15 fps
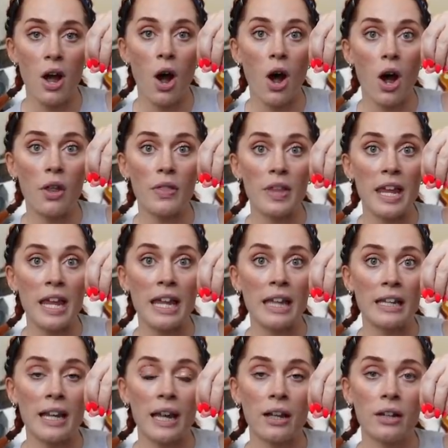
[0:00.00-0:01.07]
On the
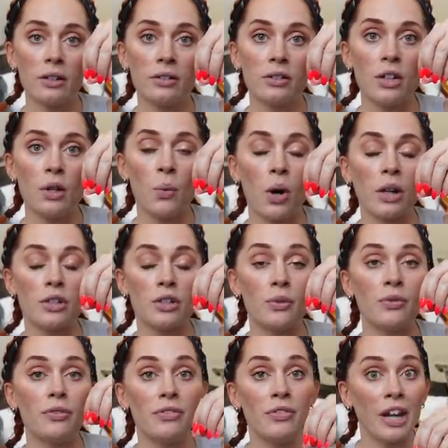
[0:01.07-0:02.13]
inhale, you want to
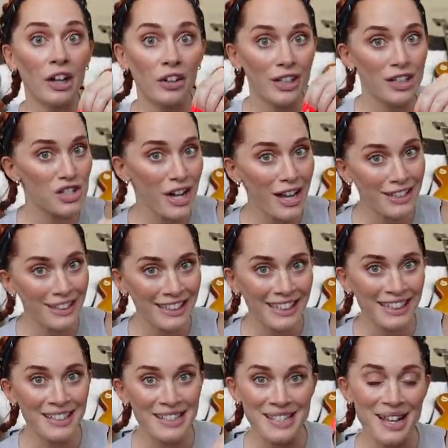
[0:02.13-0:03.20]
very gently,
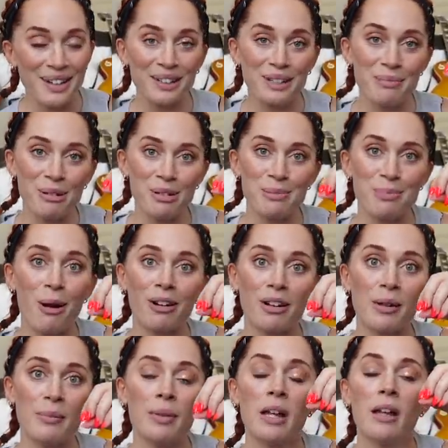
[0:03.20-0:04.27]
because now you're
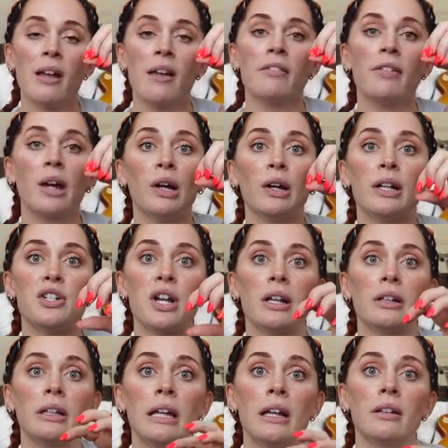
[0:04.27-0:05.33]
postpartum, very
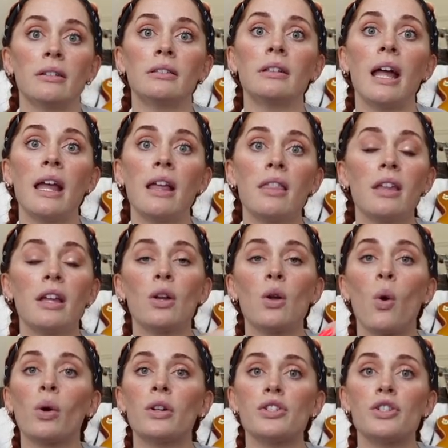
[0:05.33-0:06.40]
gently lengthen
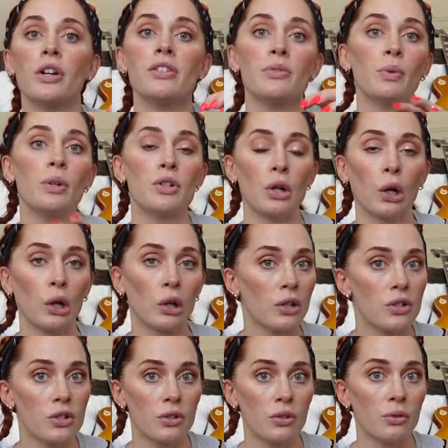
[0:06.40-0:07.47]
or just
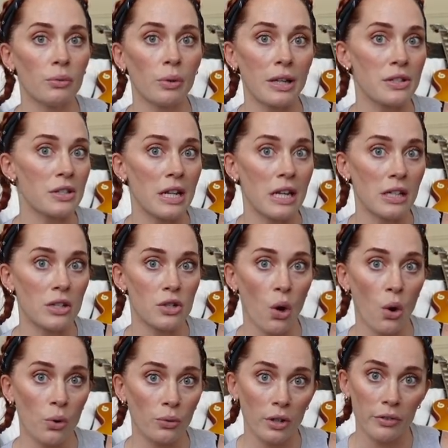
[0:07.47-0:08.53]
return to resting
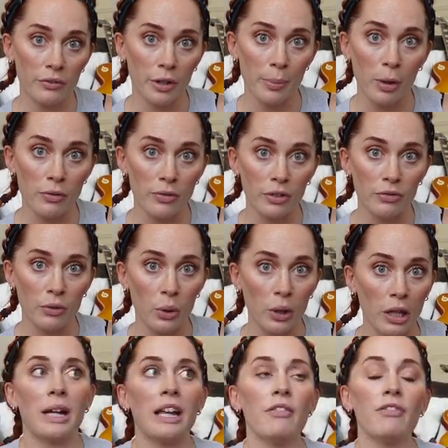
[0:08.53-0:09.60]
tone of your pelvic floor.
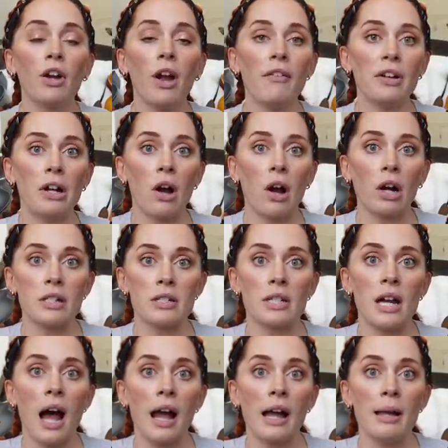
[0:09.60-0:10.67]
If you're having a hard
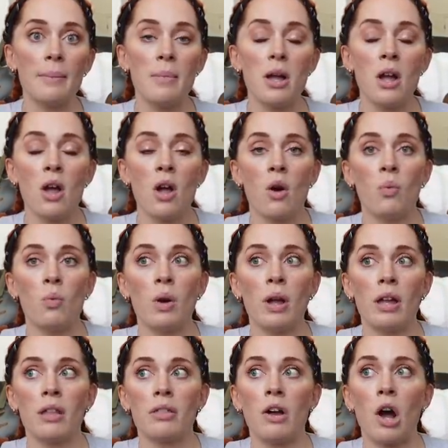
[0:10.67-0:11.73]
time
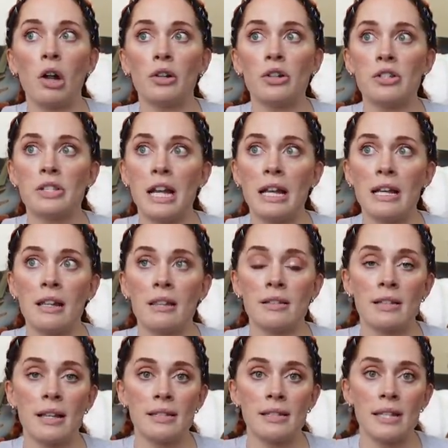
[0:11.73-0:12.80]
with understanding the
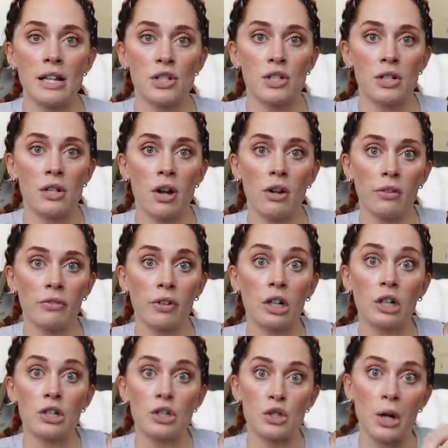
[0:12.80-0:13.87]
sensation of
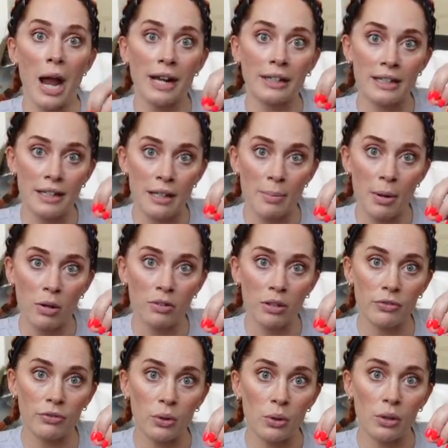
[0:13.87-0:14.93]
contracting the pelvic
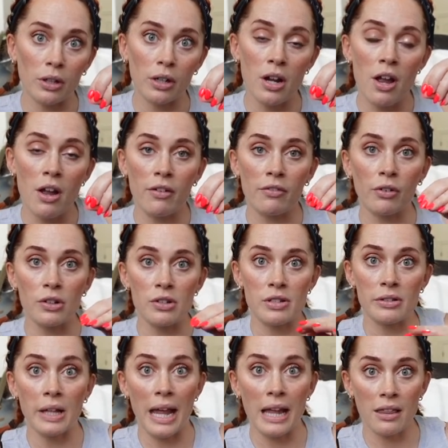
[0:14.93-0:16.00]
floor
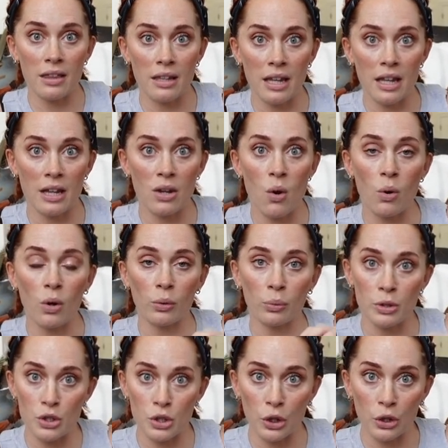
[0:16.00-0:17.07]
versus lengthening or
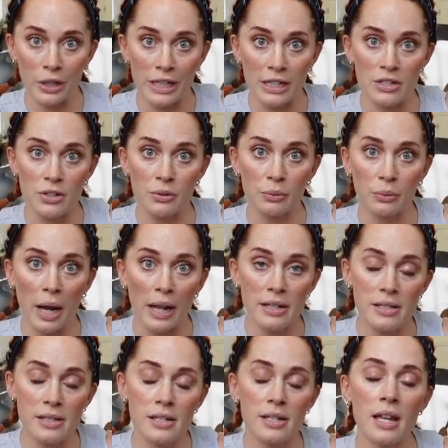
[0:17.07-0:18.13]
returning to
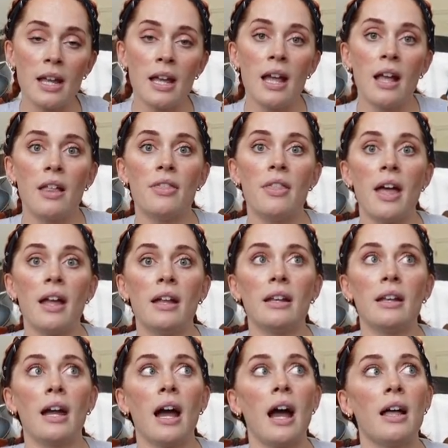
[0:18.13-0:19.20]
rest,
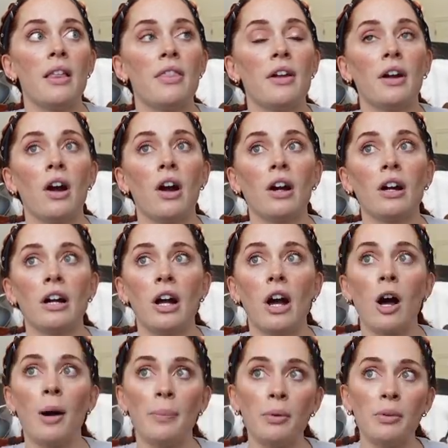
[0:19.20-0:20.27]
then there are a
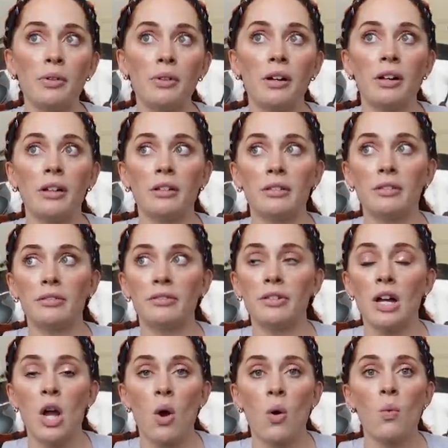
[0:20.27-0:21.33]
couple of
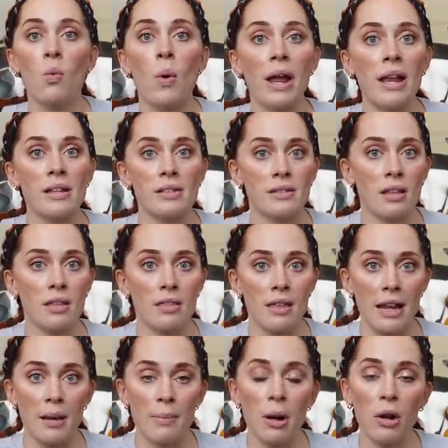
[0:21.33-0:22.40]
ways to
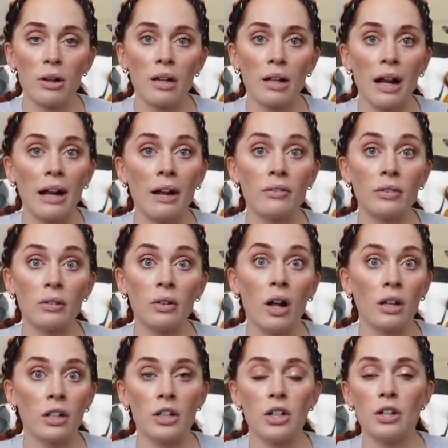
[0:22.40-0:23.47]
think about it. I have a
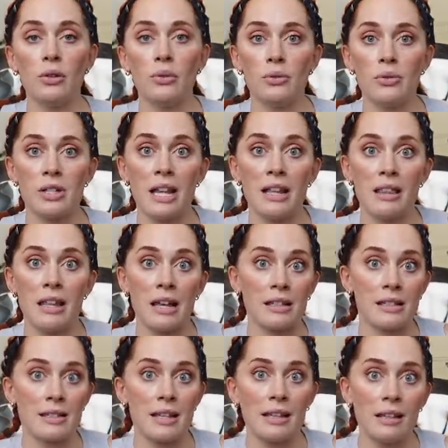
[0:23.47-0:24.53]
lot of cues in the
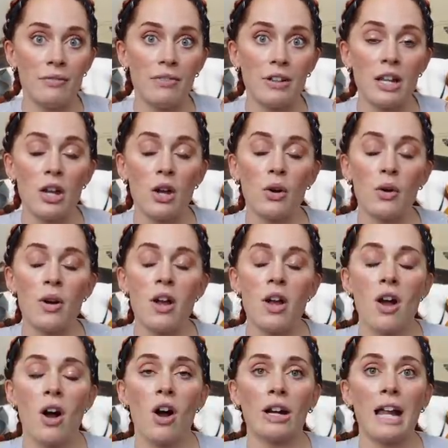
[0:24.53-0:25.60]
extended video
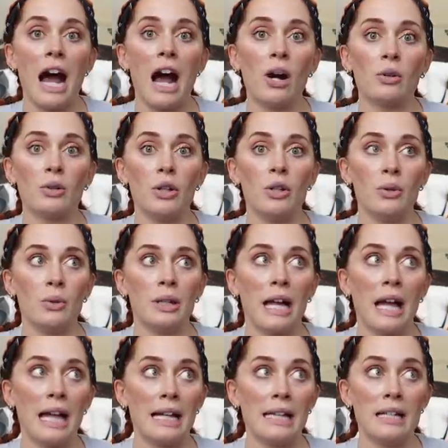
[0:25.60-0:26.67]
on how you
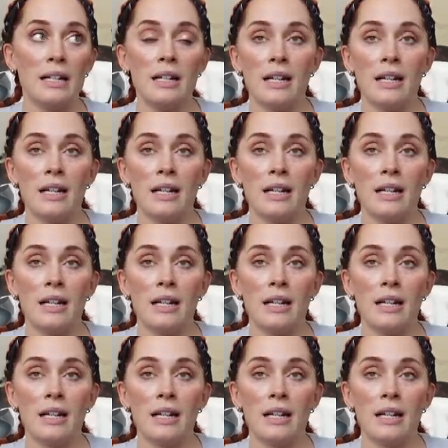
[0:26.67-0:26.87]
can,